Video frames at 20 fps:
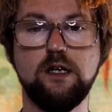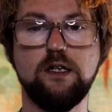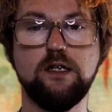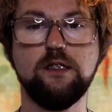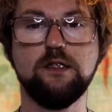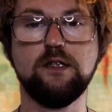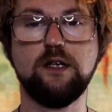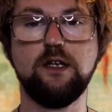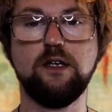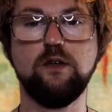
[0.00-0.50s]

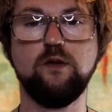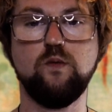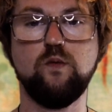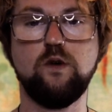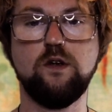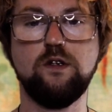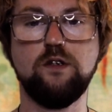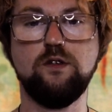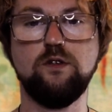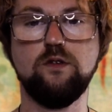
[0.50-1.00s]
is that you
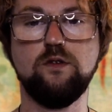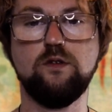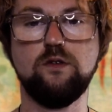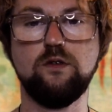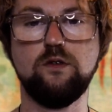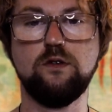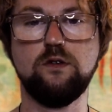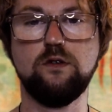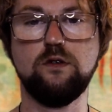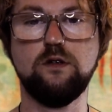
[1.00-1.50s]
want
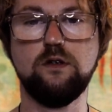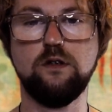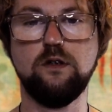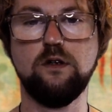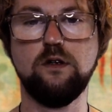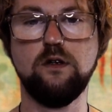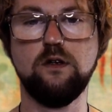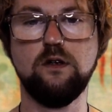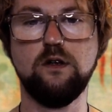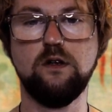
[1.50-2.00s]

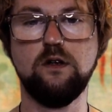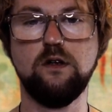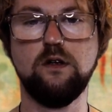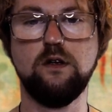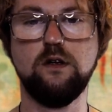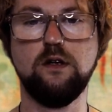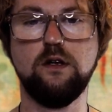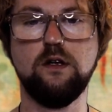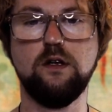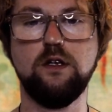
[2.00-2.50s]

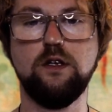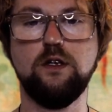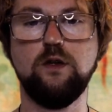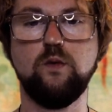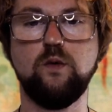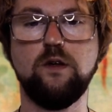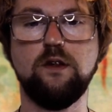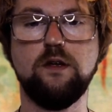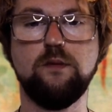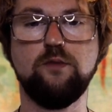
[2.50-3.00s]

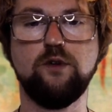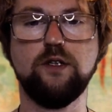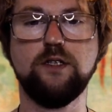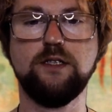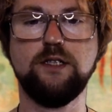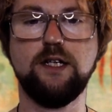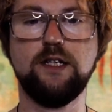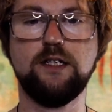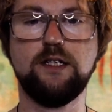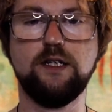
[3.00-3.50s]
the
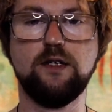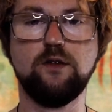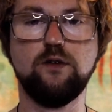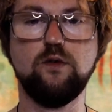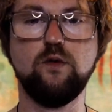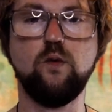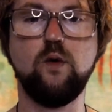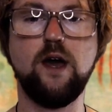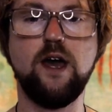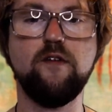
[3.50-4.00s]
prosthetic
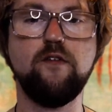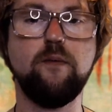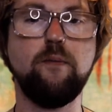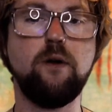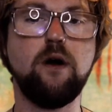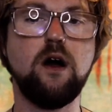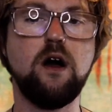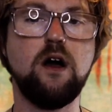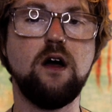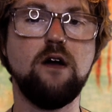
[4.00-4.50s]
or whatever
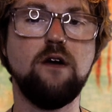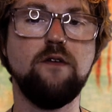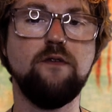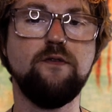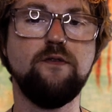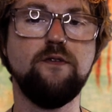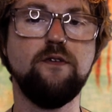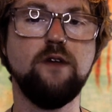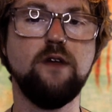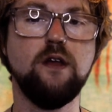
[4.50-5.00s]
part
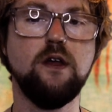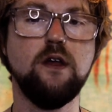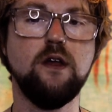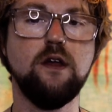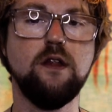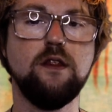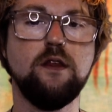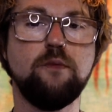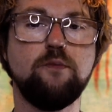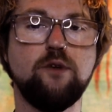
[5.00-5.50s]
of
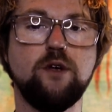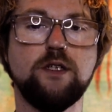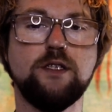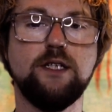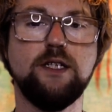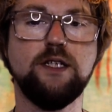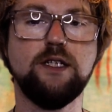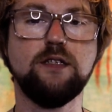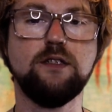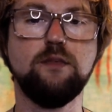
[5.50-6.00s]
the
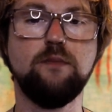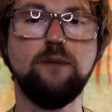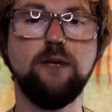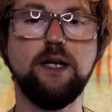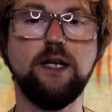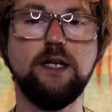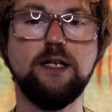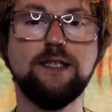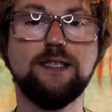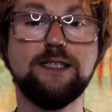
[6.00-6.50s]
prosthetic to
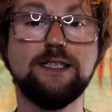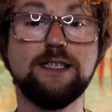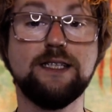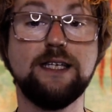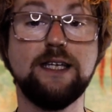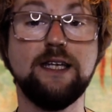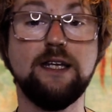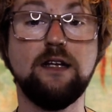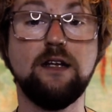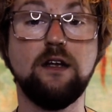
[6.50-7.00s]
be
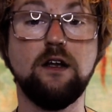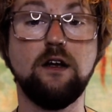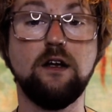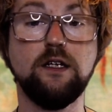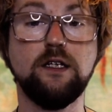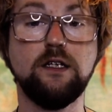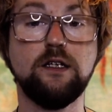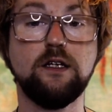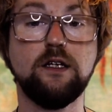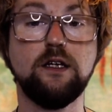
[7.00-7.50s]

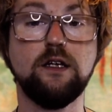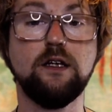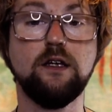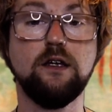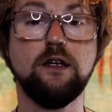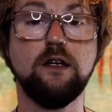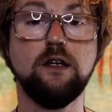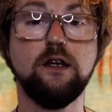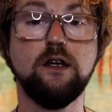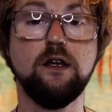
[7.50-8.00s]
skin-like.
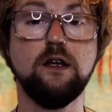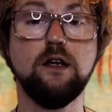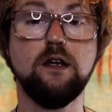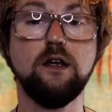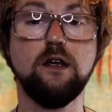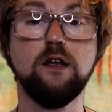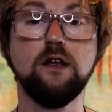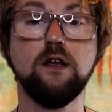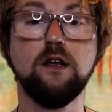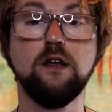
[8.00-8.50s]

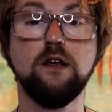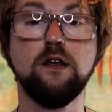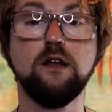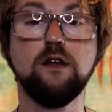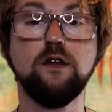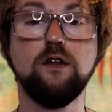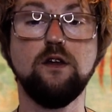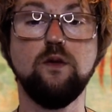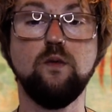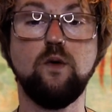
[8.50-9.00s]

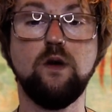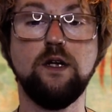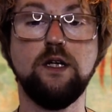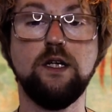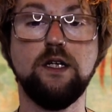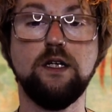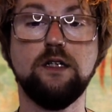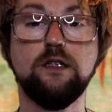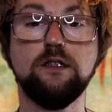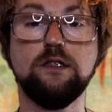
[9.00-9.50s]
You want
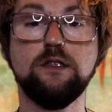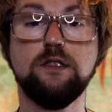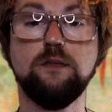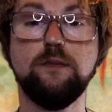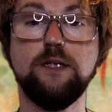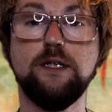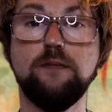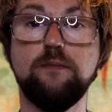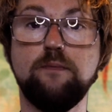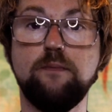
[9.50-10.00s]
it to
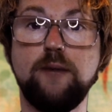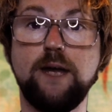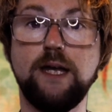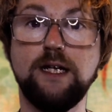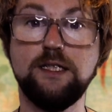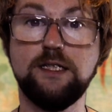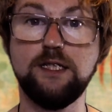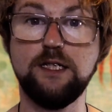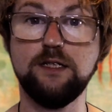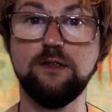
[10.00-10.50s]
be
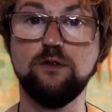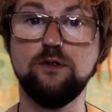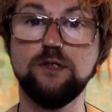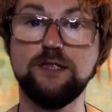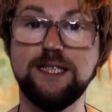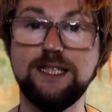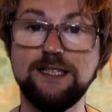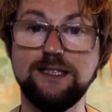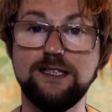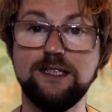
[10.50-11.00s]
painted or
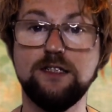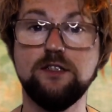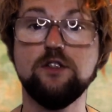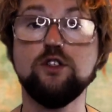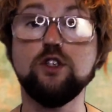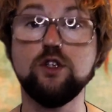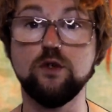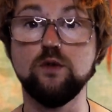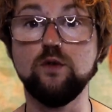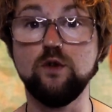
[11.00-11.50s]
tinted
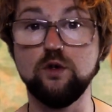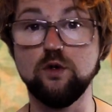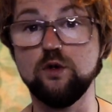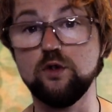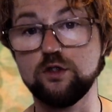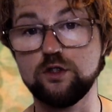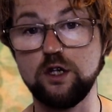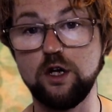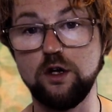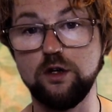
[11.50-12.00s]
to your
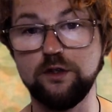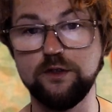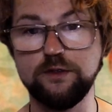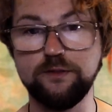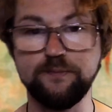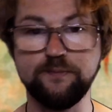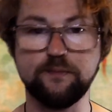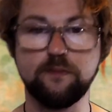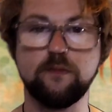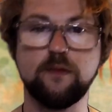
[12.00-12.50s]
tone.
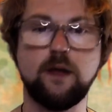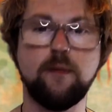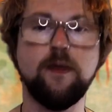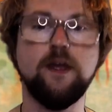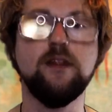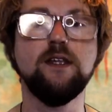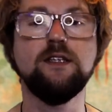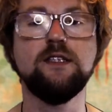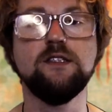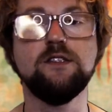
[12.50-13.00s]
I mean,
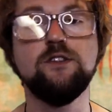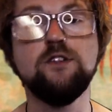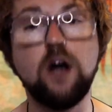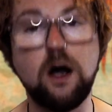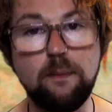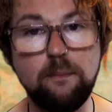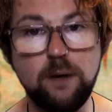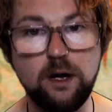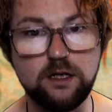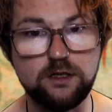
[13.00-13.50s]
this is
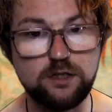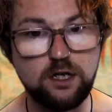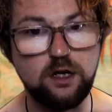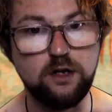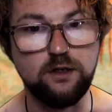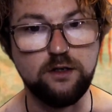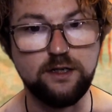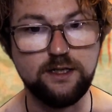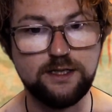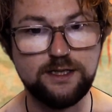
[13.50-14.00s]
not my
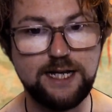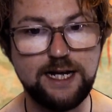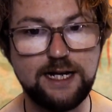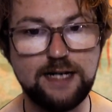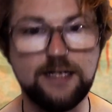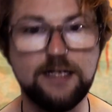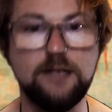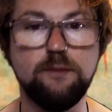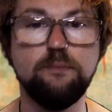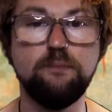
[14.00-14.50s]
tone
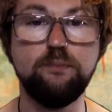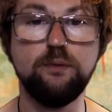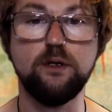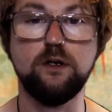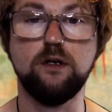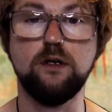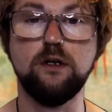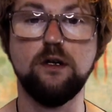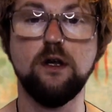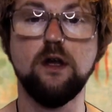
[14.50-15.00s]
exactly, but